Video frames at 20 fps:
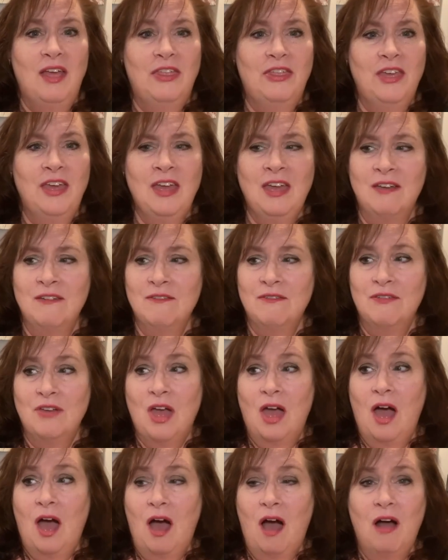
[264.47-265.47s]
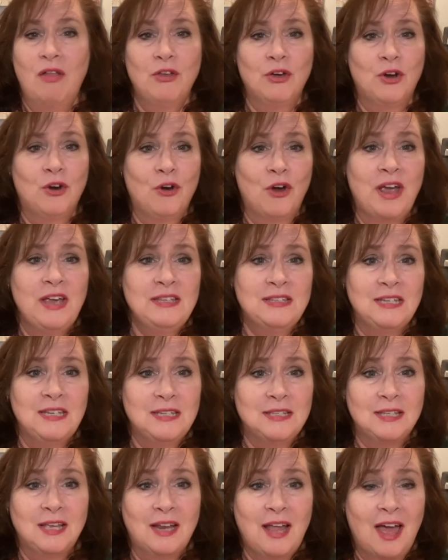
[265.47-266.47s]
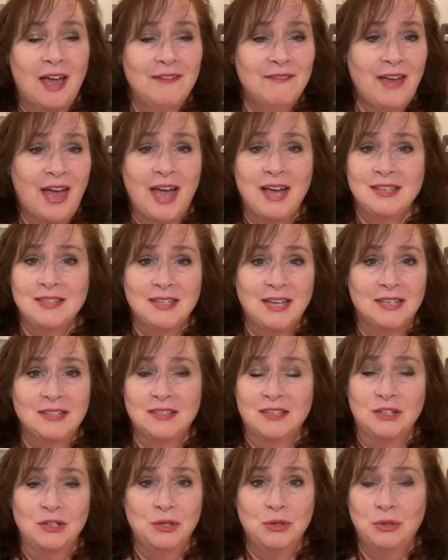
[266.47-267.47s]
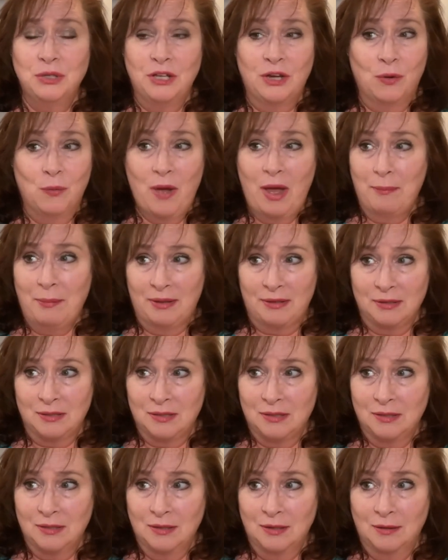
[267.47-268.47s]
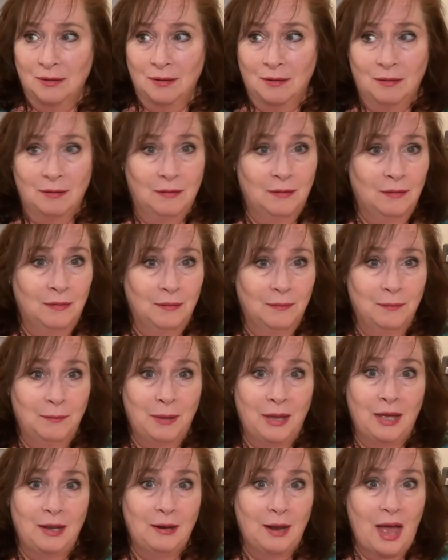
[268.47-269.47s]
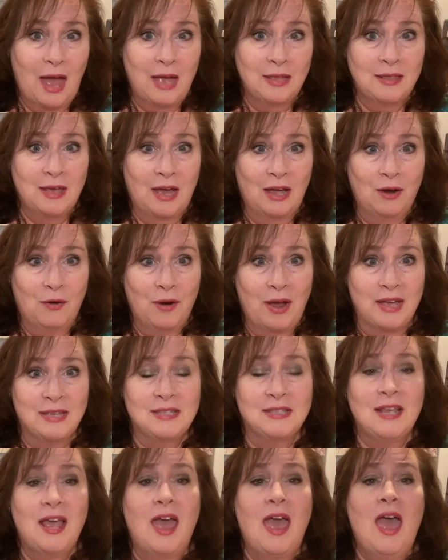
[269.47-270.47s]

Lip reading: Think of all the crazies that have access to nuclear weapons. But I digress.